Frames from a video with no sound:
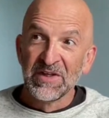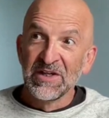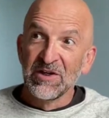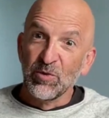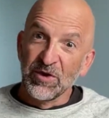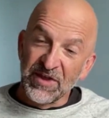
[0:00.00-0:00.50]

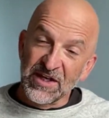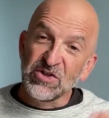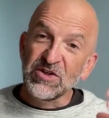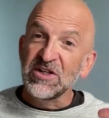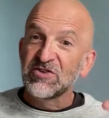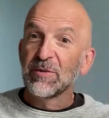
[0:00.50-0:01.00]
well, then
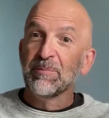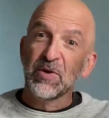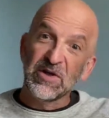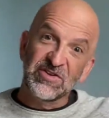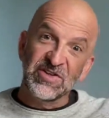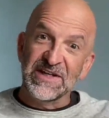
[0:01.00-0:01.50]
you need to
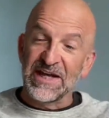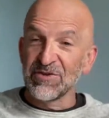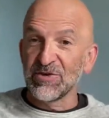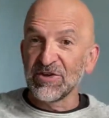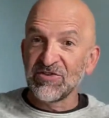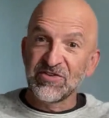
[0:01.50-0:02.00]
put it
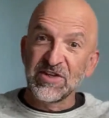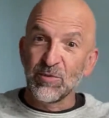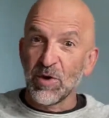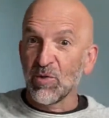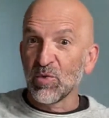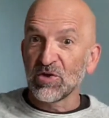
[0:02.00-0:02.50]
together and see
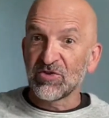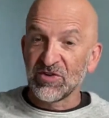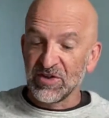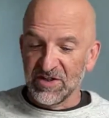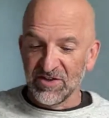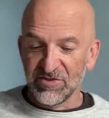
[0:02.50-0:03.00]
what works
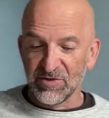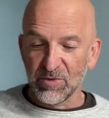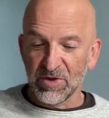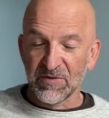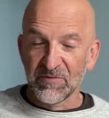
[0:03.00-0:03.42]
and doesn't work.